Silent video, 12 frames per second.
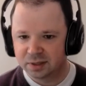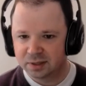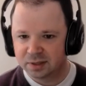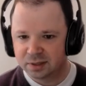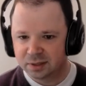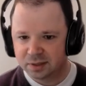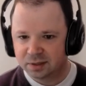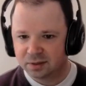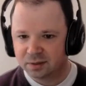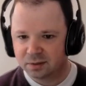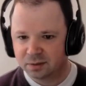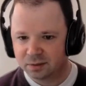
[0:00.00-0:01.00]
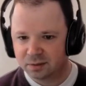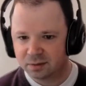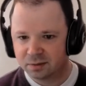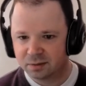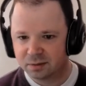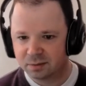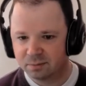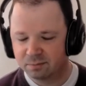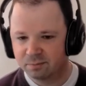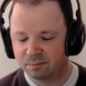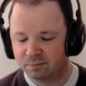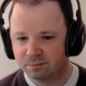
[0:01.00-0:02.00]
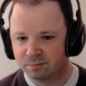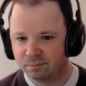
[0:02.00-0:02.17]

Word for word: Uh, it's tough. It is tough. Um,